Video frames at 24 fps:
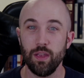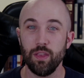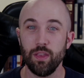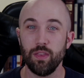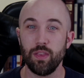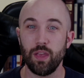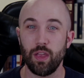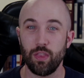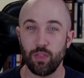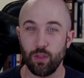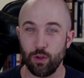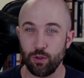
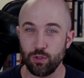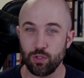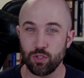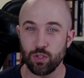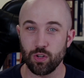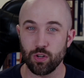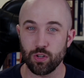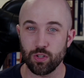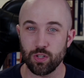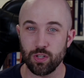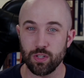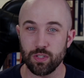than those
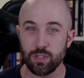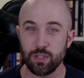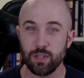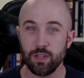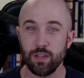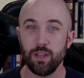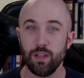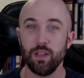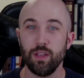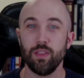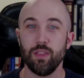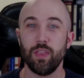churches
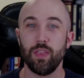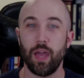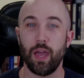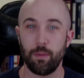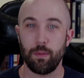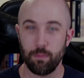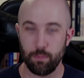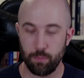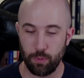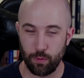that